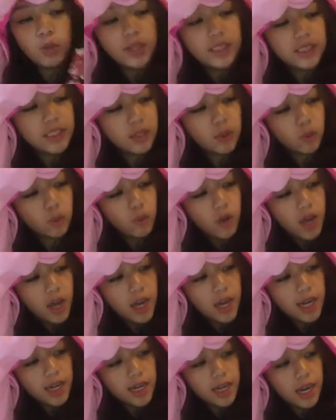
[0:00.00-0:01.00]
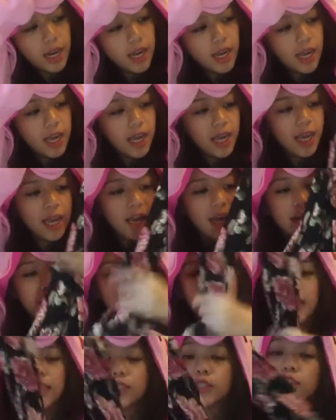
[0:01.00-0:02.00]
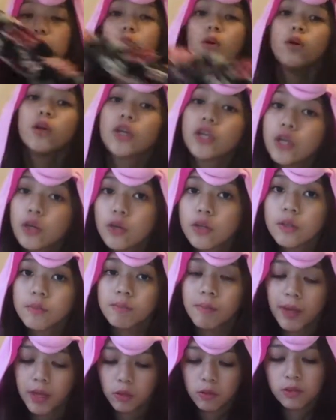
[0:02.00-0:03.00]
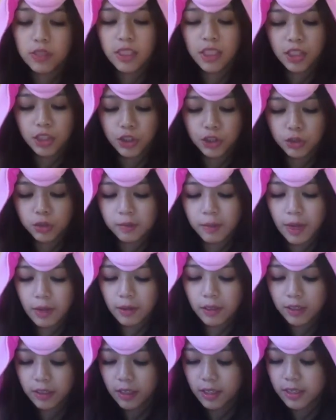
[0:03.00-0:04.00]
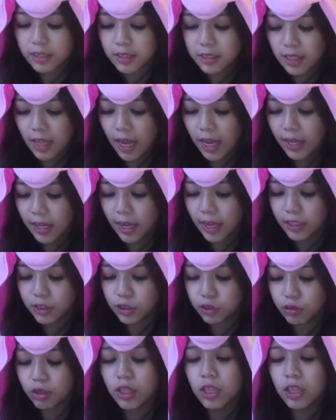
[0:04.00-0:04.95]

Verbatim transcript: 21. And it's so cute. My only issue about it is that it's